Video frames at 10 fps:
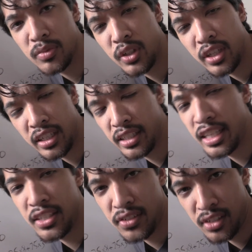looking at
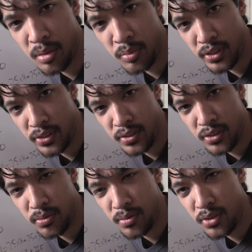letters and
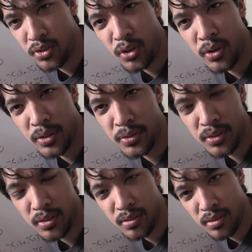numbers
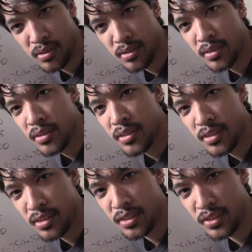tutorials.
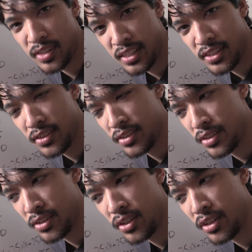Because this is a
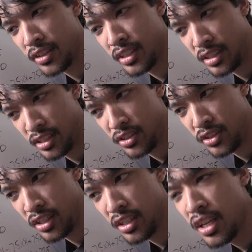totally
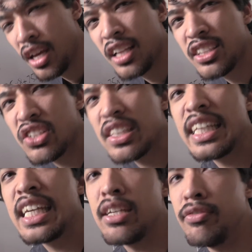legit... Just
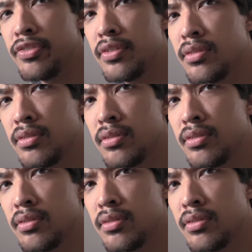leave.